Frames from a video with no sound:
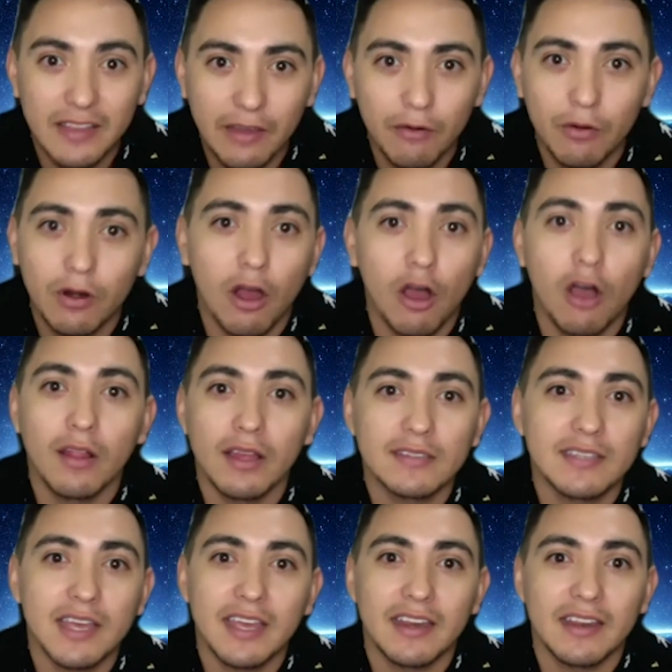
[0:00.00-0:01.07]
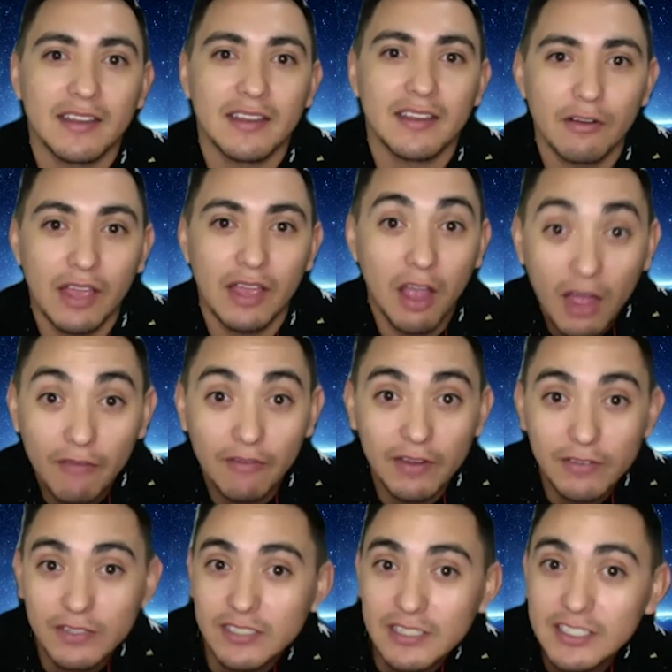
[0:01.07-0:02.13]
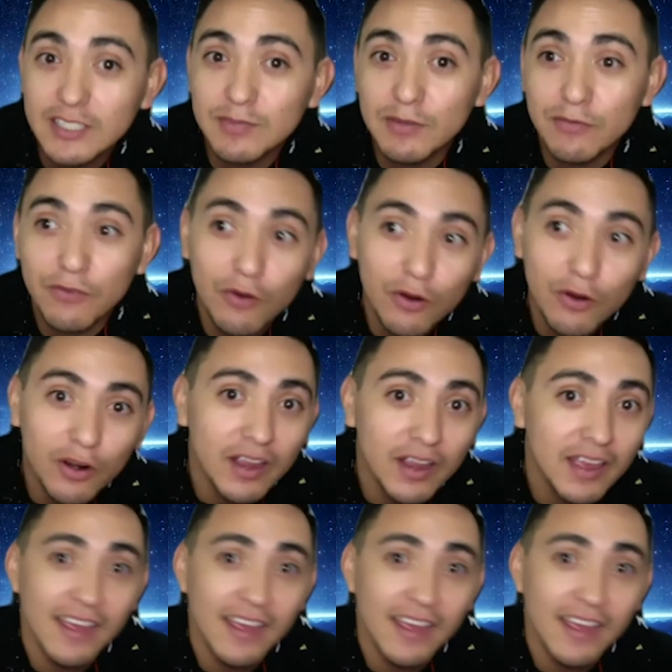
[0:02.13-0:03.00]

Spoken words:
They were all excited. They were like, oh, I've never seen this before.